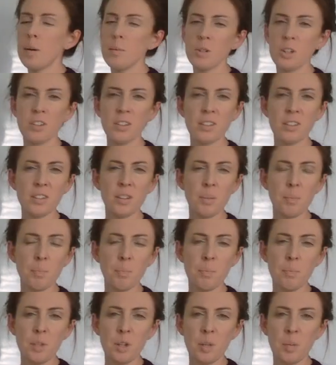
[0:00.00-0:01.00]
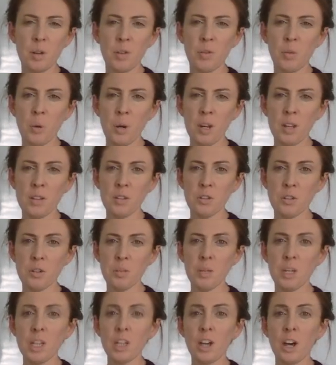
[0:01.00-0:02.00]
Just a little bit of a warning, there's going
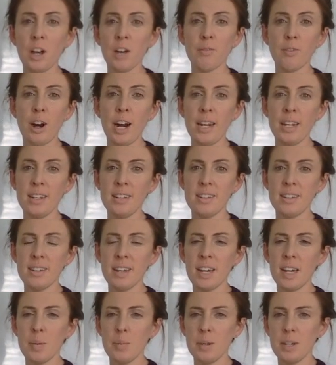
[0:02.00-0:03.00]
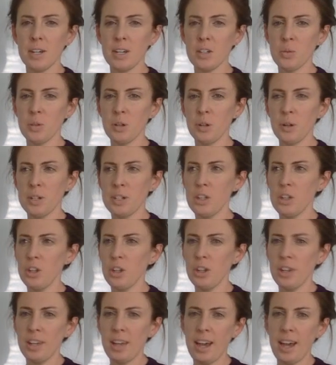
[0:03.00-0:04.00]
to be a lot of writing today because we're going to
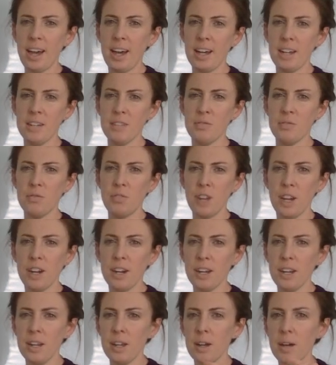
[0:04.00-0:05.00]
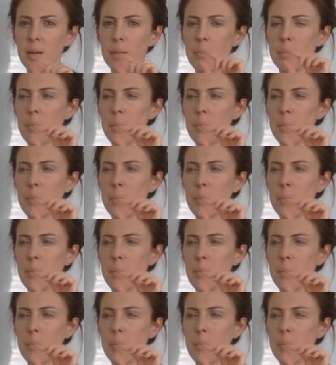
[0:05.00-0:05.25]
look at very